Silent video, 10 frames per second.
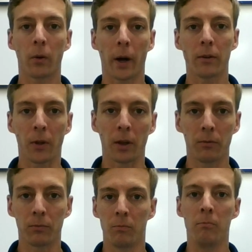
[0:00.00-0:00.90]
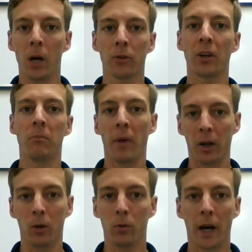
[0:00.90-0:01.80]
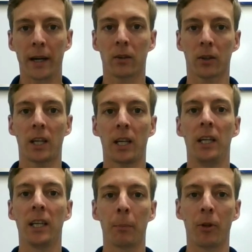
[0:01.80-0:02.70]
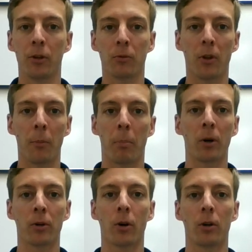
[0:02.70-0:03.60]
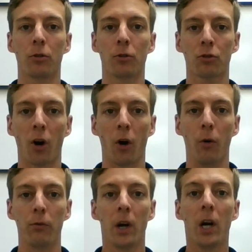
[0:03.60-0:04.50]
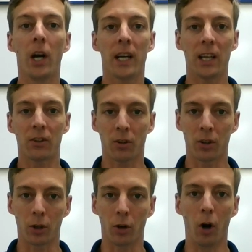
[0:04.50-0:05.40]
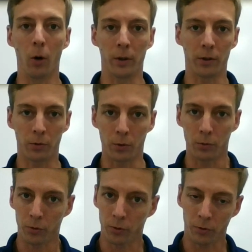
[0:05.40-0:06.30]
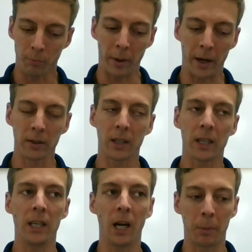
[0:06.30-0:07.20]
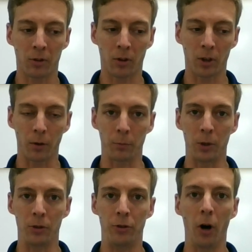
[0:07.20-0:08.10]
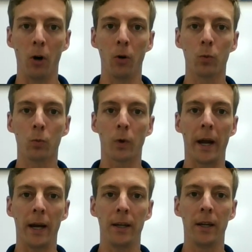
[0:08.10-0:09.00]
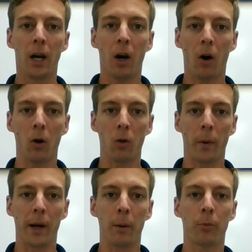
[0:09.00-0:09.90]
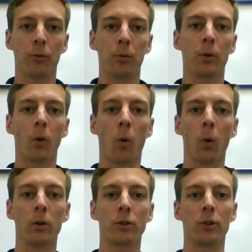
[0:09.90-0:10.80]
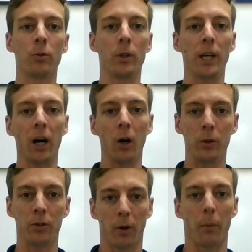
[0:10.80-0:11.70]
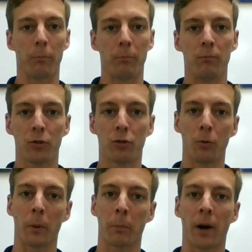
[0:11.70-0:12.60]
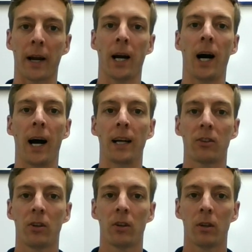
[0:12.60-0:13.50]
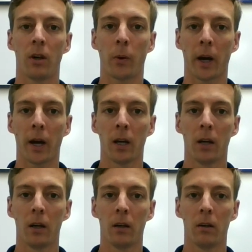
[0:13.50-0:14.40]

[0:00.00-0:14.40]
Okay, think of melting metal, right? You're heating up the, the burner on your stove it's going to glow. And as you barely heat up, it's going to go from a dull red all the way up through an orange into a yellow into a super bright hot. Okay?